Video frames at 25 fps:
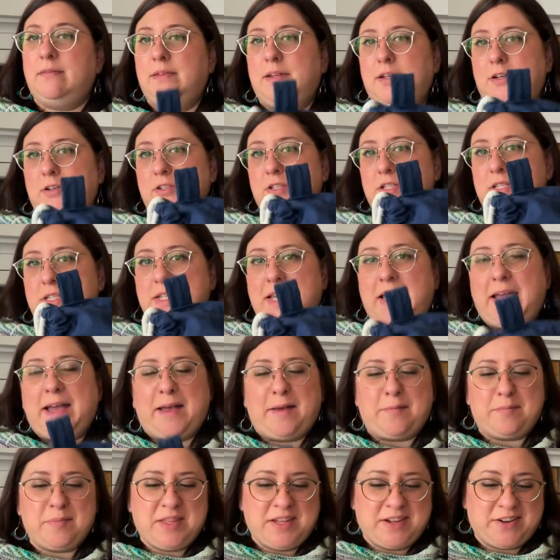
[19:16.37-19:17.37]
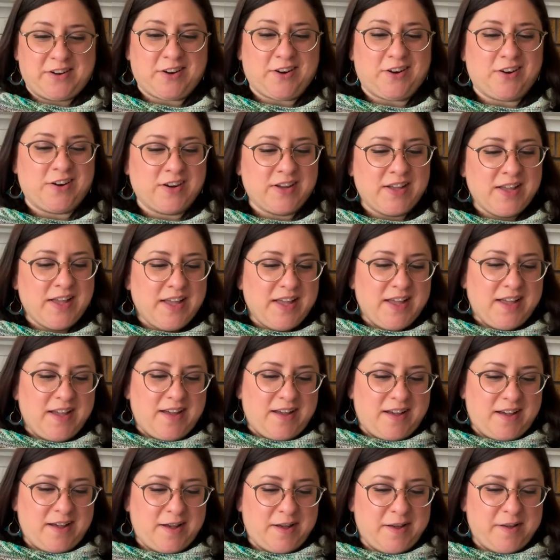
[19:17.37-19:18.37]
there's a tab there.
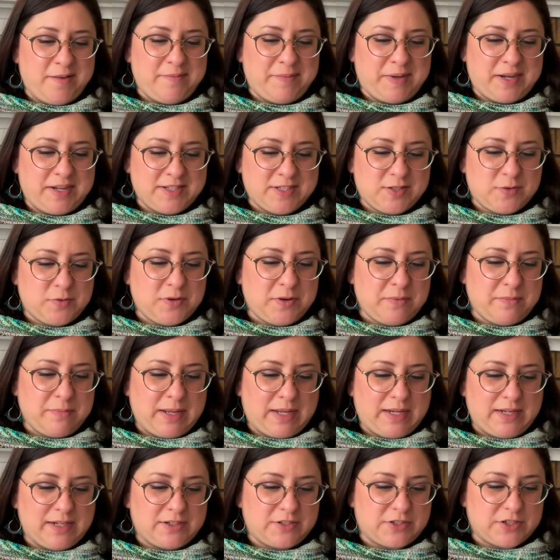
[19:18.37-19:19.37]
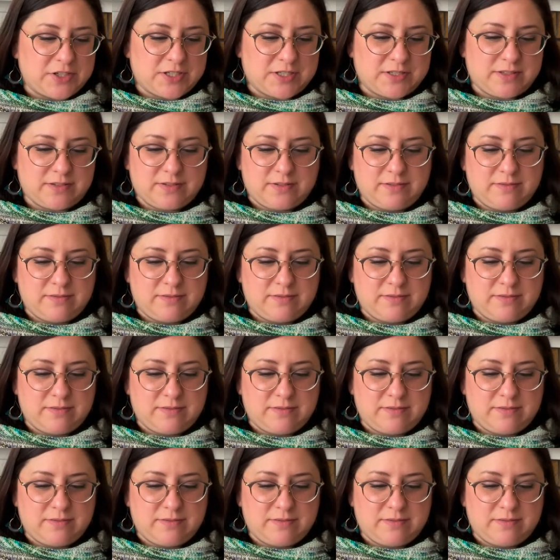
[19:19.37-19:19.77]
I sort of made it just,